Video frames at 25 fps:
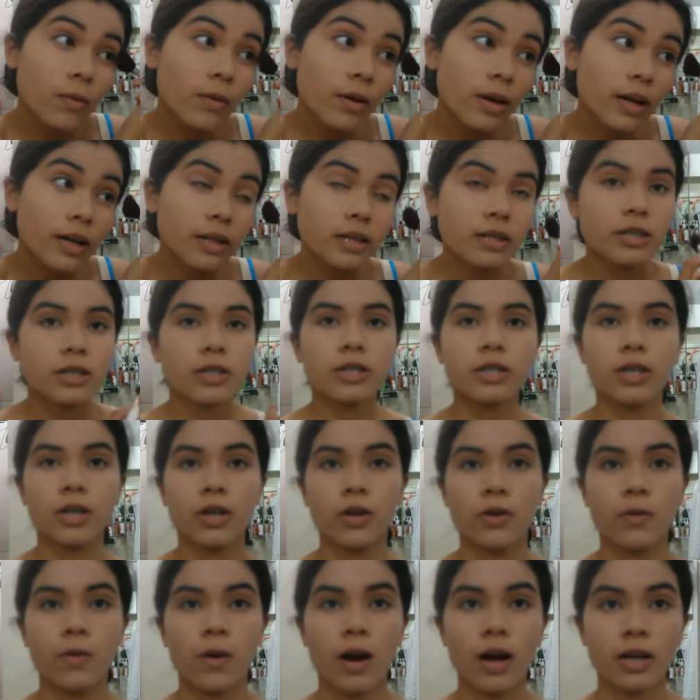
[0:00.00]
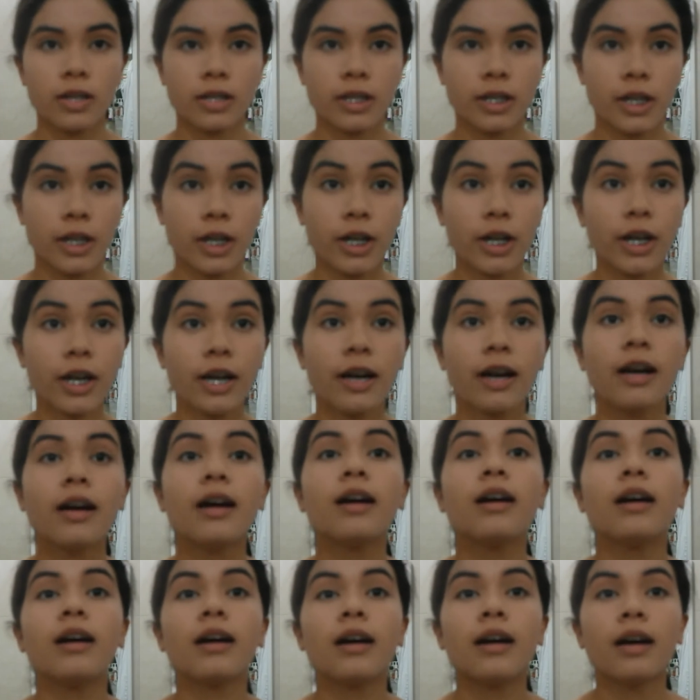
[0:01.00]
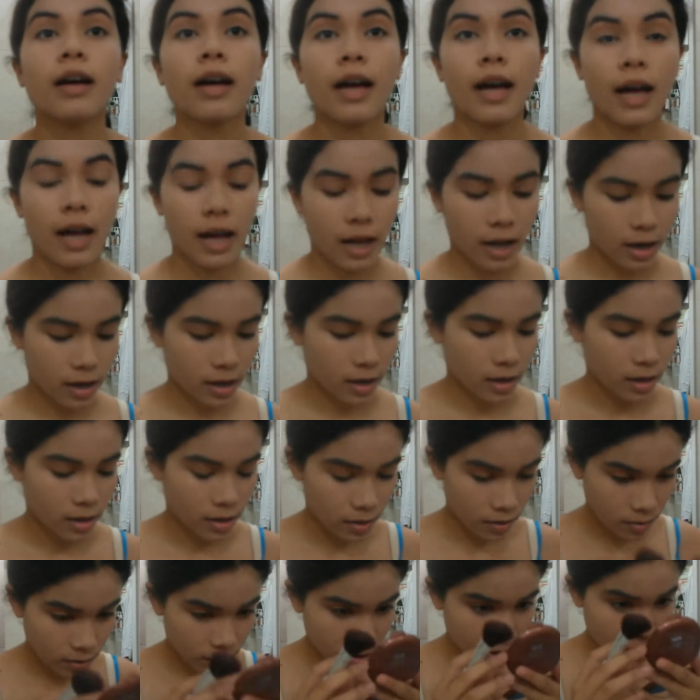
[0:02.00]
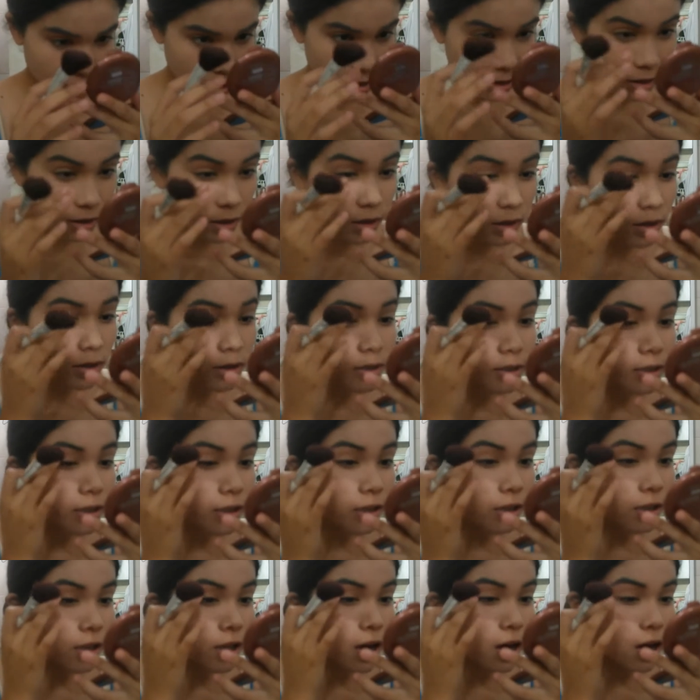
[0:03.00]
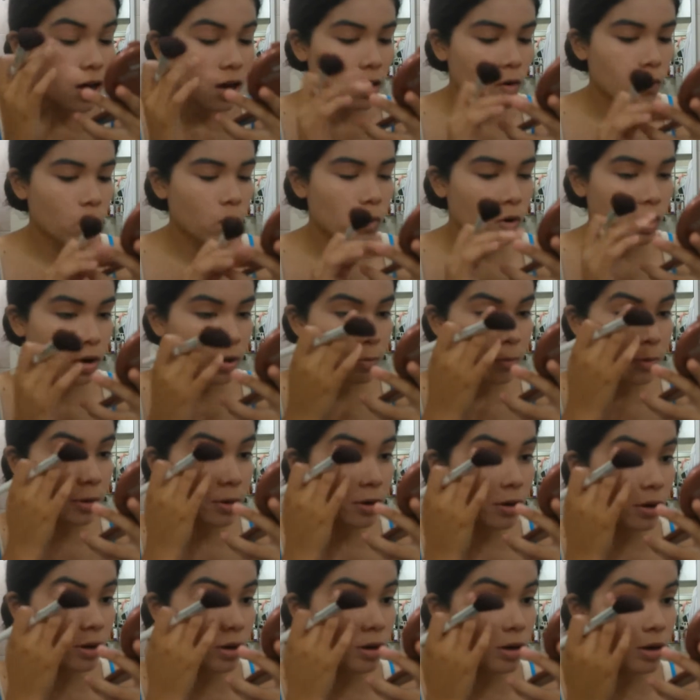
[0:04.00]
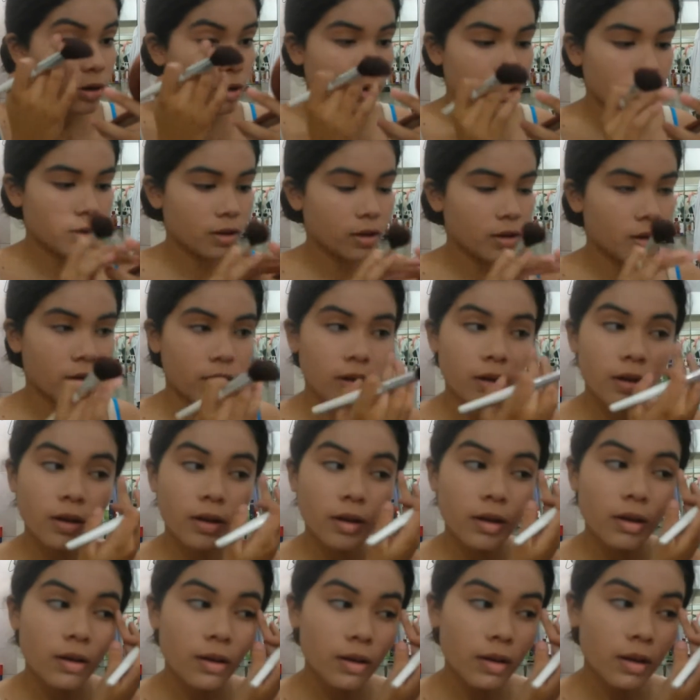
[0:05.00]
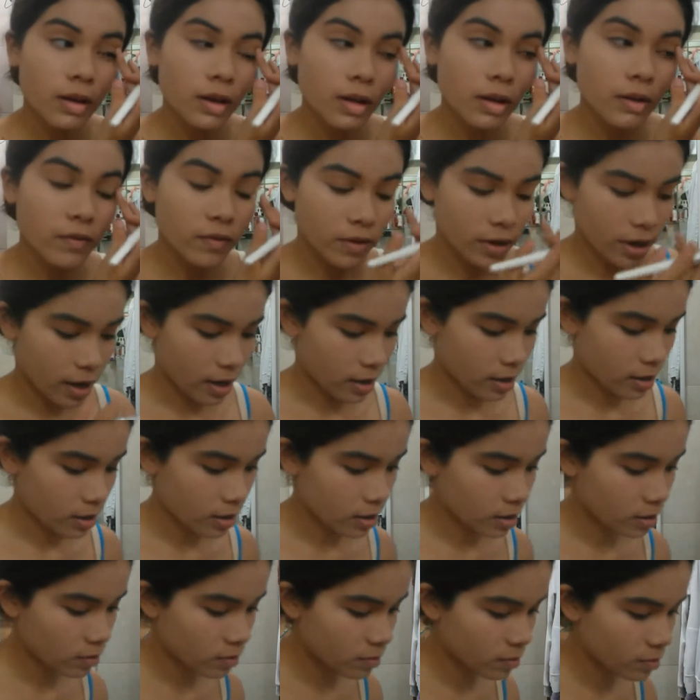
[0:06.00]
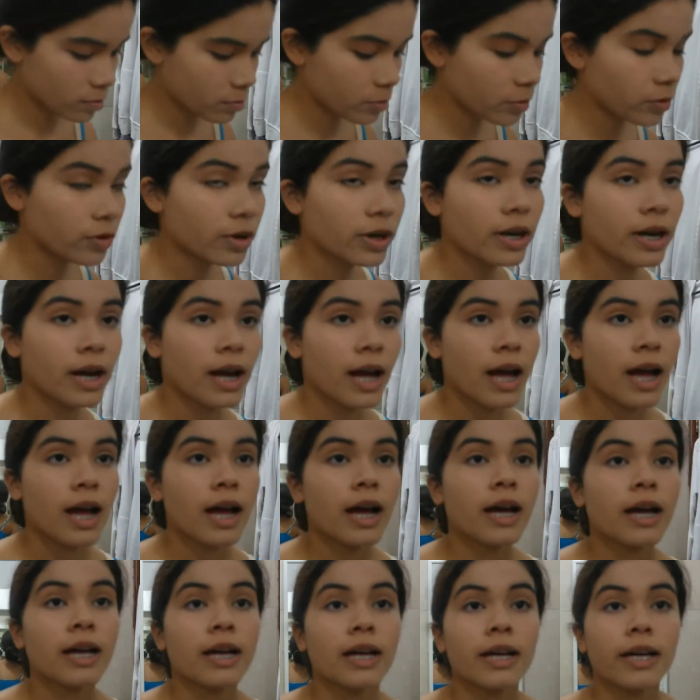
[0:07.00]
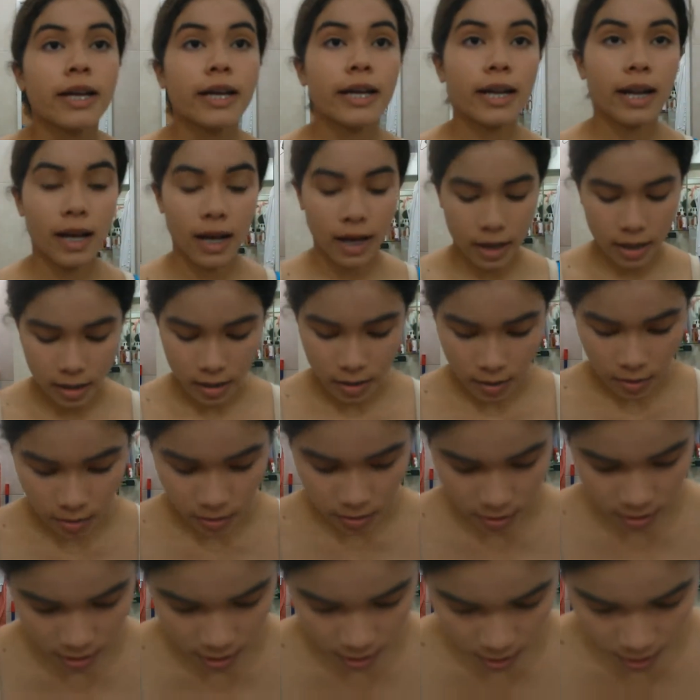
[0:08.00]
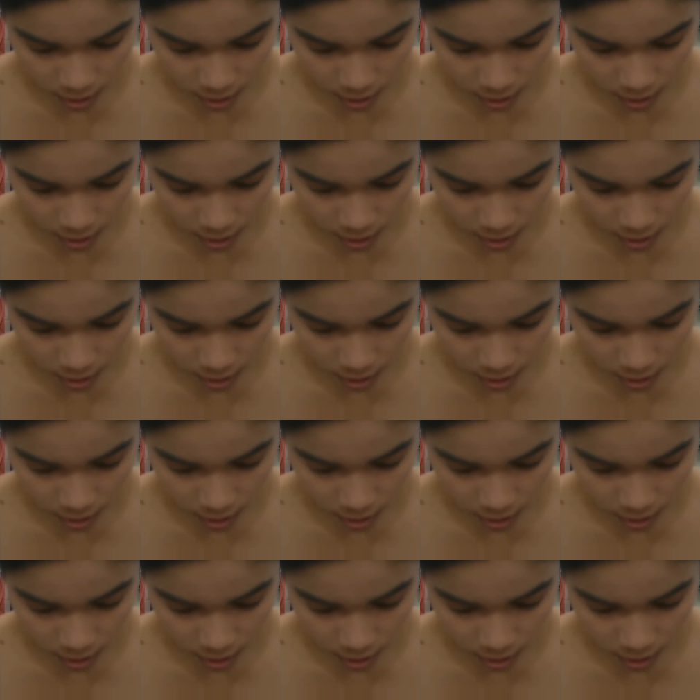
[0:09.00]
And just across here, and you can tell it looks a lot warmer. You can even add a little bit more. It looks a